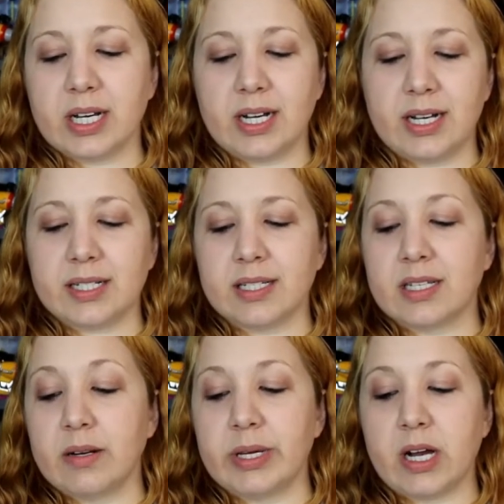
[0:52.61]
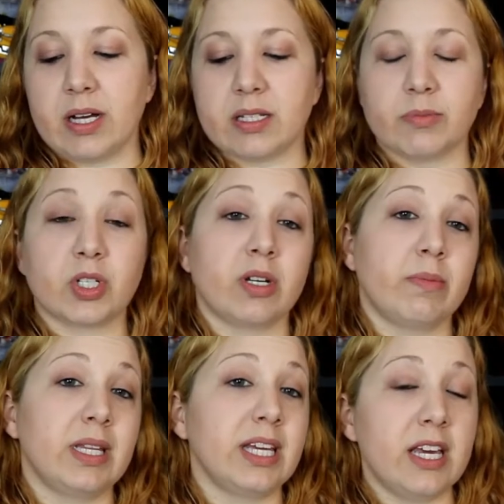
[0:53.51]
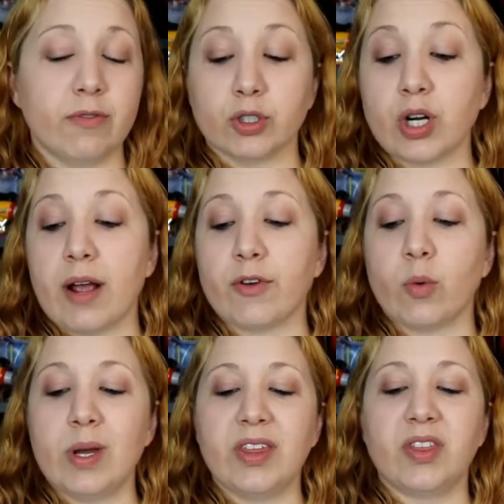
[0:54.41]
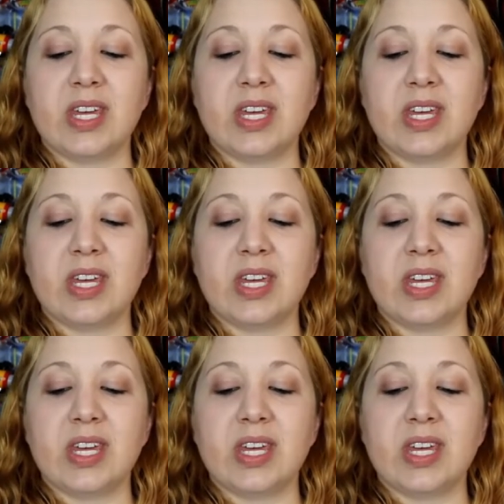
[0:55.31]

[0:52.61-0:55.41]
Uh, this is going to be awesome. It's going to be the Evol Driver with